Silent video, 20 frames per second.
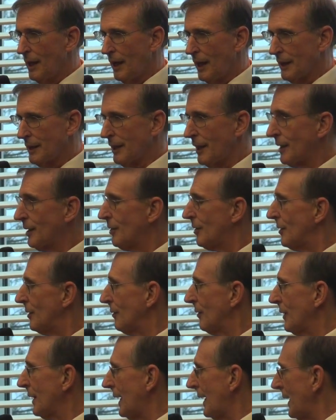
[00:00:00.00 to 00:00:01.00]
I'd like
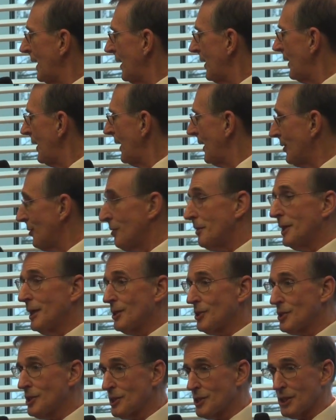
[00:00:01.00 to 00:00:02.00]
to thank the
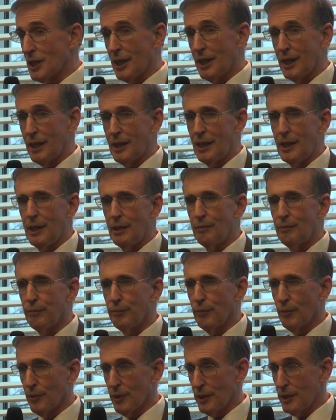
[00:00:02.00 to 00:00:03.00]
Internet Society
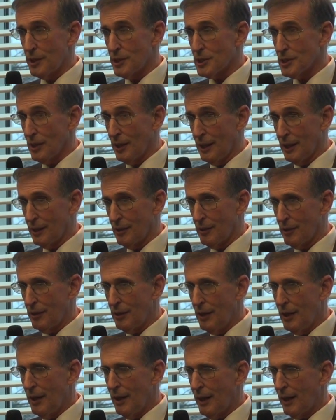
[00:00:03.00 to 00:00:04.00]
for this
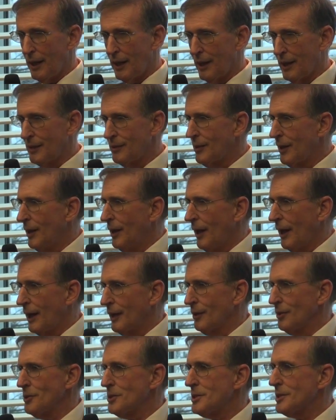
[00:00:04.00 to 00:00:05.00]
honor, and I
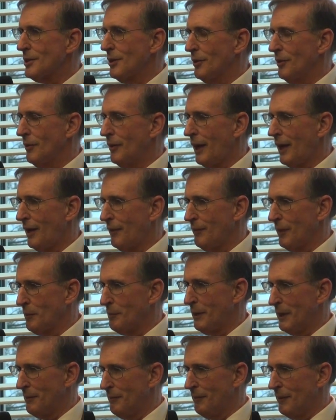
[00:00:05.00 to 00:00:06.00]
also, having
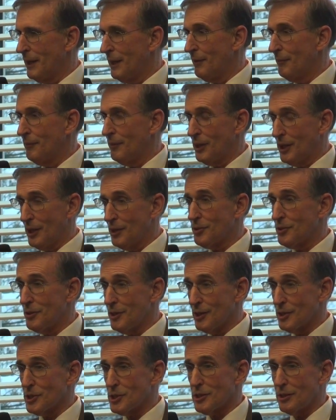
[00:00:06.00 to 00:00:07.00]
been involved with the
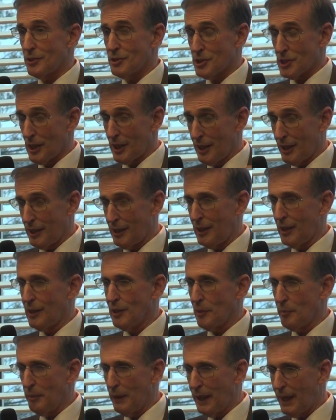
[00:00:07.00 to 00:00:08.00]
Internet Society
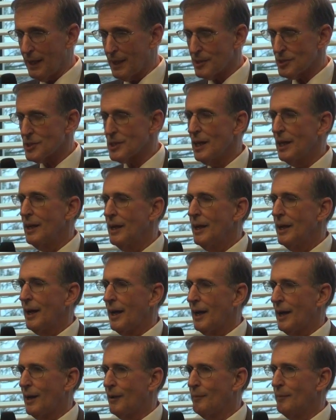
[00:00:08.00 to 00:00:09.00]
in the past,
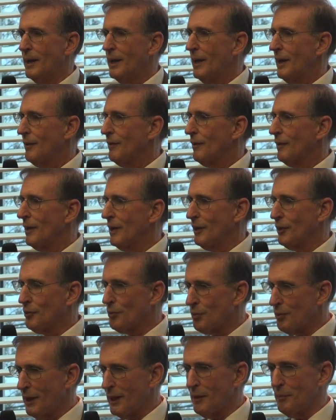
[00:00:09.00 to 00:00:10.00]
am
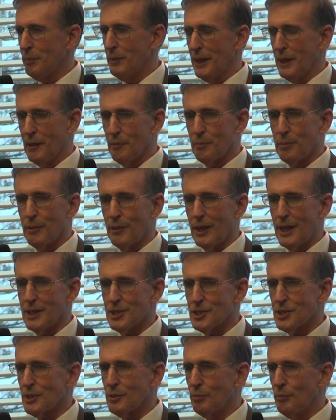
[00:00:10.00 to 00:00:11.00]
incredibly
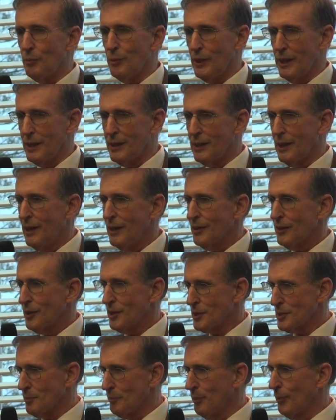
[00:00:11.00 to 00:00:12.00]
impressed with
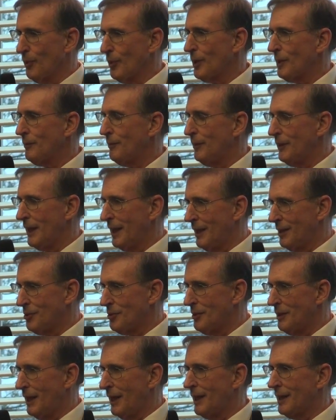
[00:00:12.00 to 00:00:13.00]
the support for the
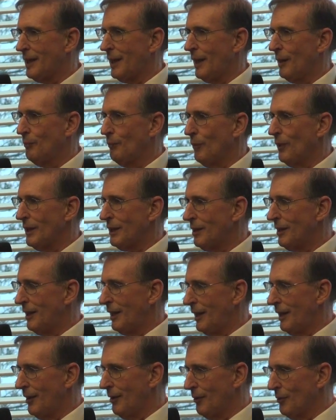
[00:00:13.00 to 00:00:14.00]
internet and what
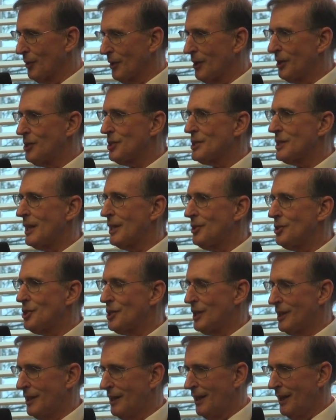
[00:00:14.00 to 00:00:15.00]
the
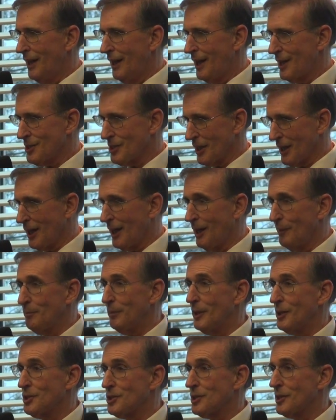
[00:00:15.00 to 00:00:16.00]
organization has
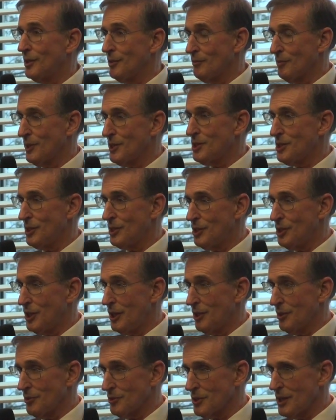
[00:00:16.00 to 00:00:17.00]
accomplished in recent
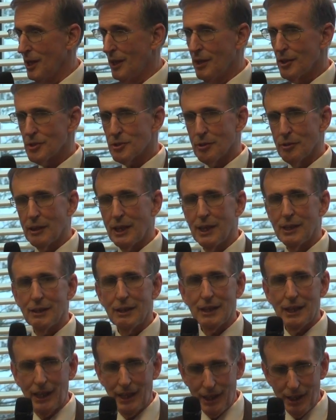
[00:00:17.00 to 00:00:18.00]
years. So again,
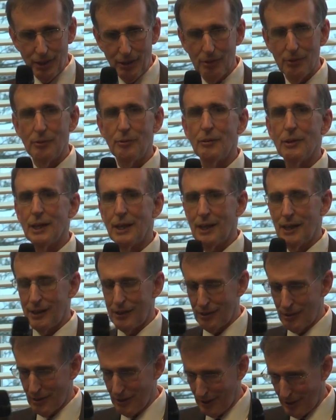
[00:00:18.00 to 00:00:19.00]
thank you,
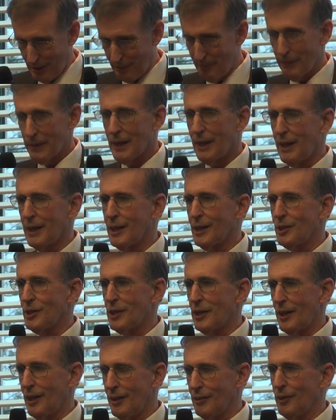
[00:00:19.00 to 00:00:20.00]
and uh, I,
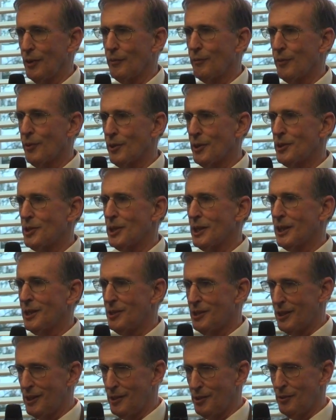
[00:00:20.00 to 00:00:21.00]
I look forward to
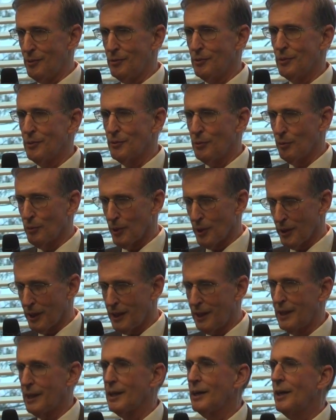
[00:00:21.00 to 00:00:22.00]
continue to
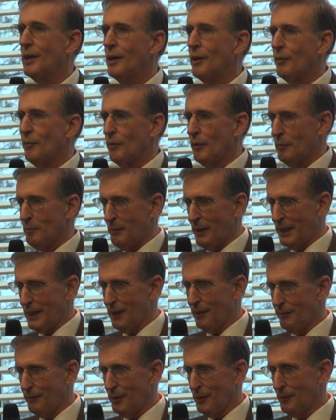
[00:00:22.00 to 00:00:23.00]
working with
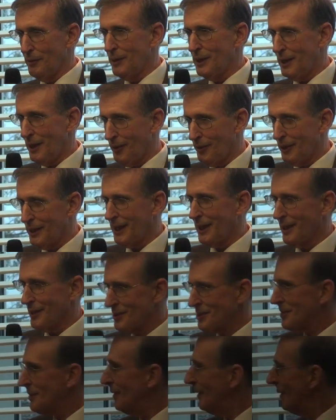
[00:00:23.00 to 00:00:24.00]
many of you in the
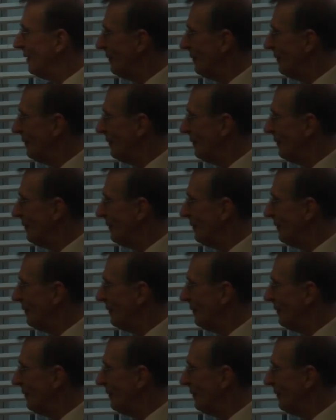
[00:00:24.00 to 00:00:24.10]
audience.